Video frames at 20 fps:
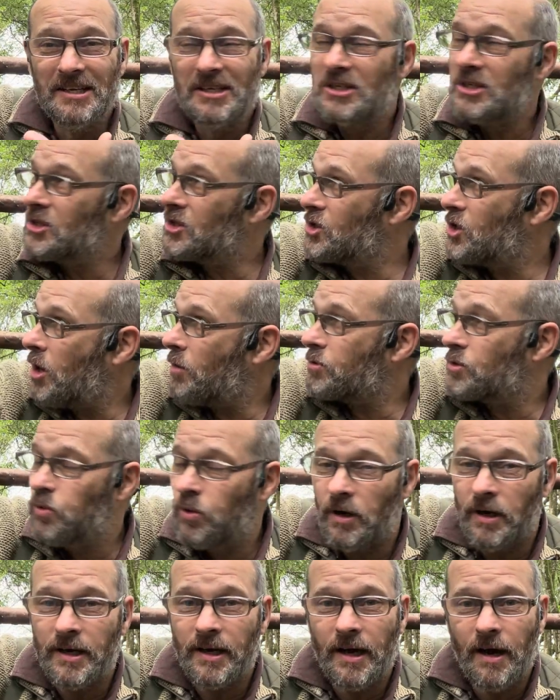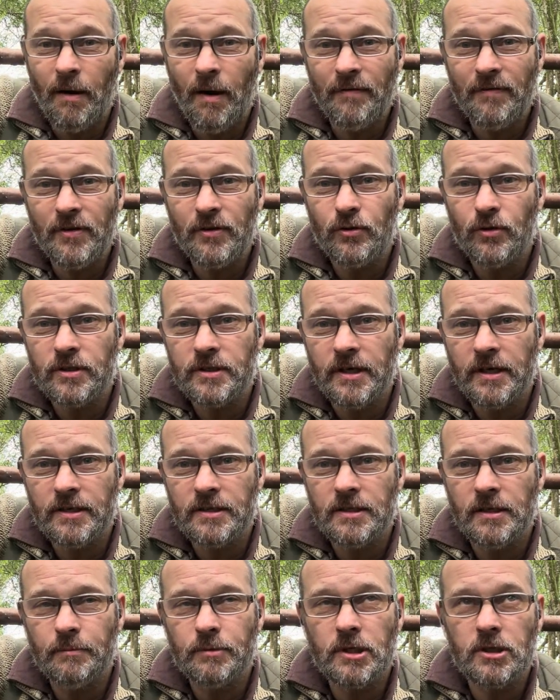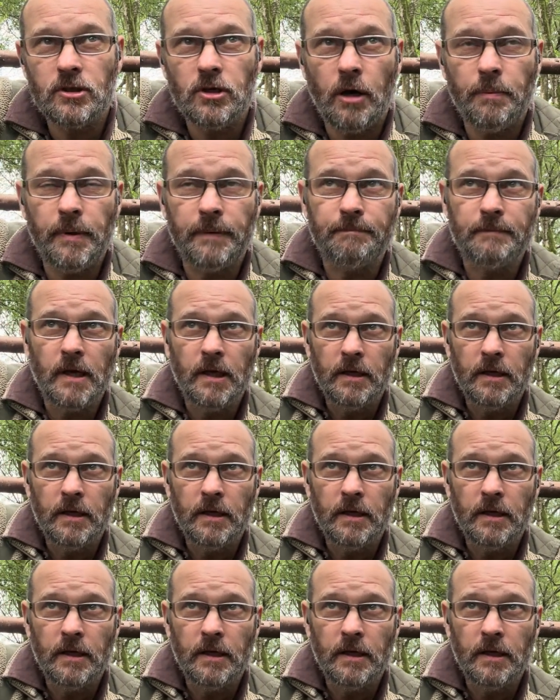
stops working halfway through a sentence and I'm just stopping.